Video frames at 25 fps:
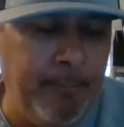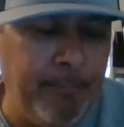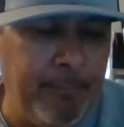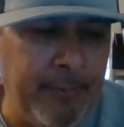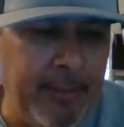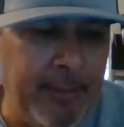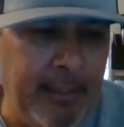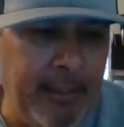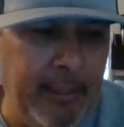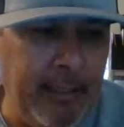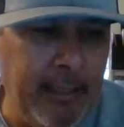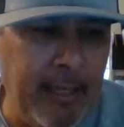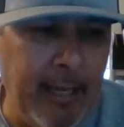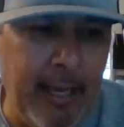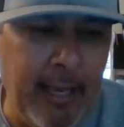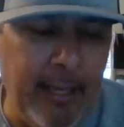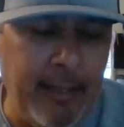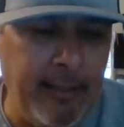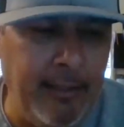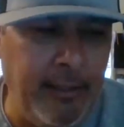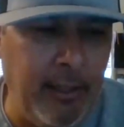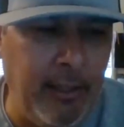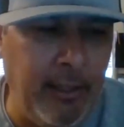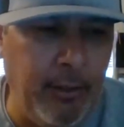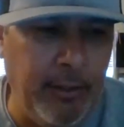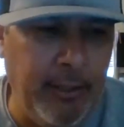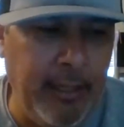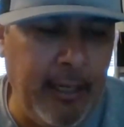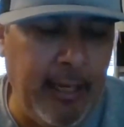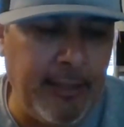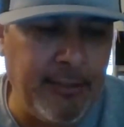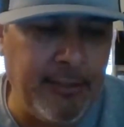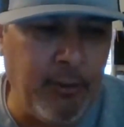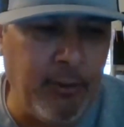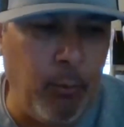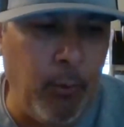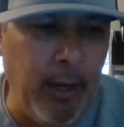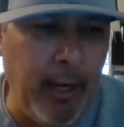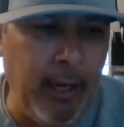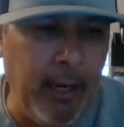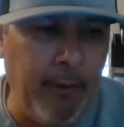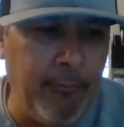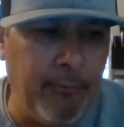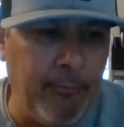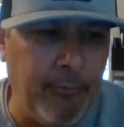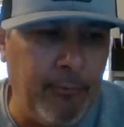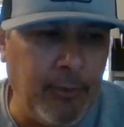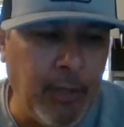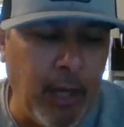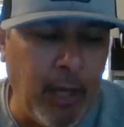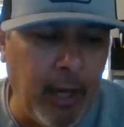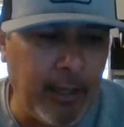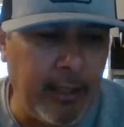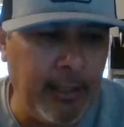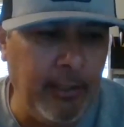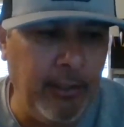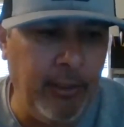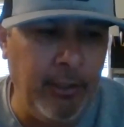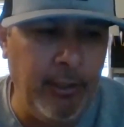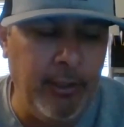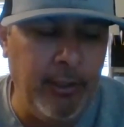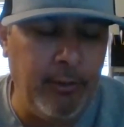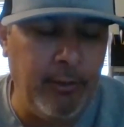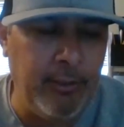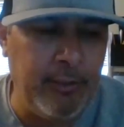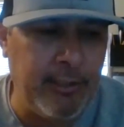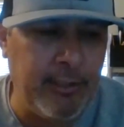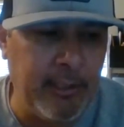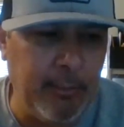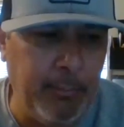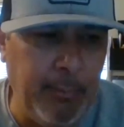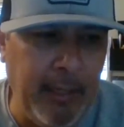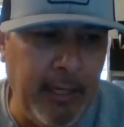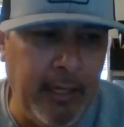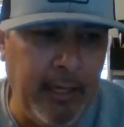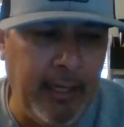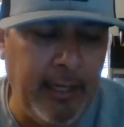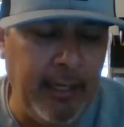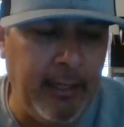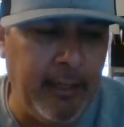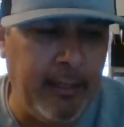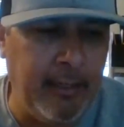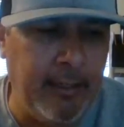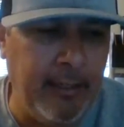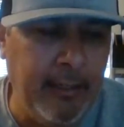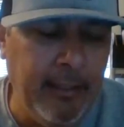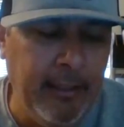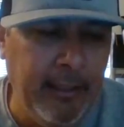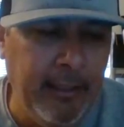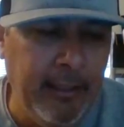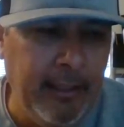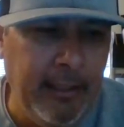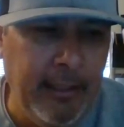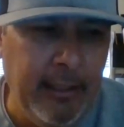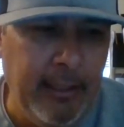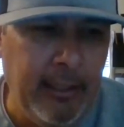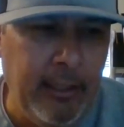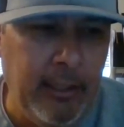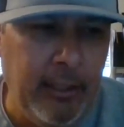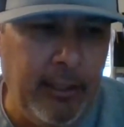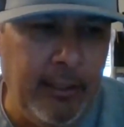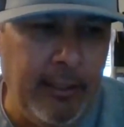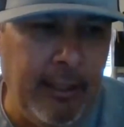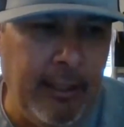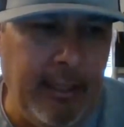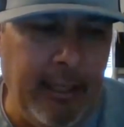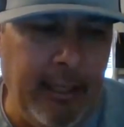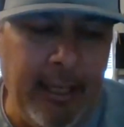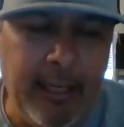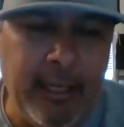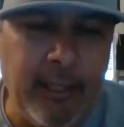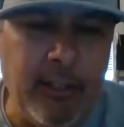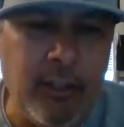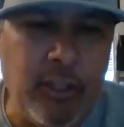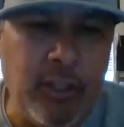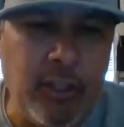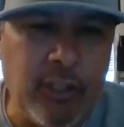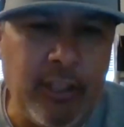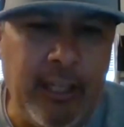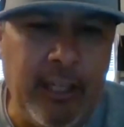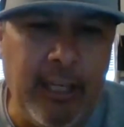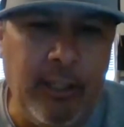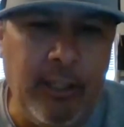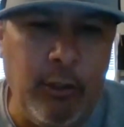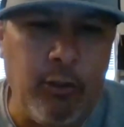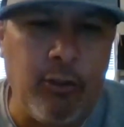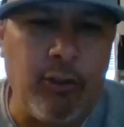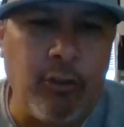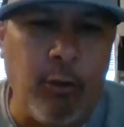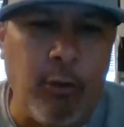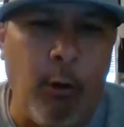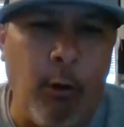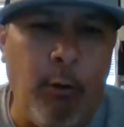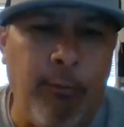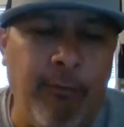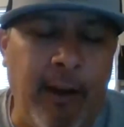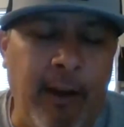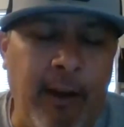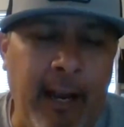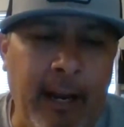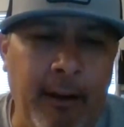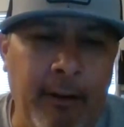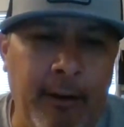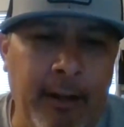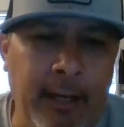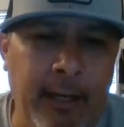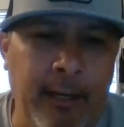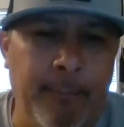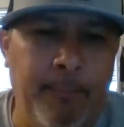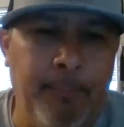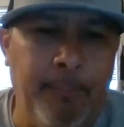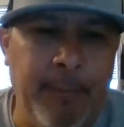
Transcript: He has a way of talking to you and speaking, and he can just get you so fired up.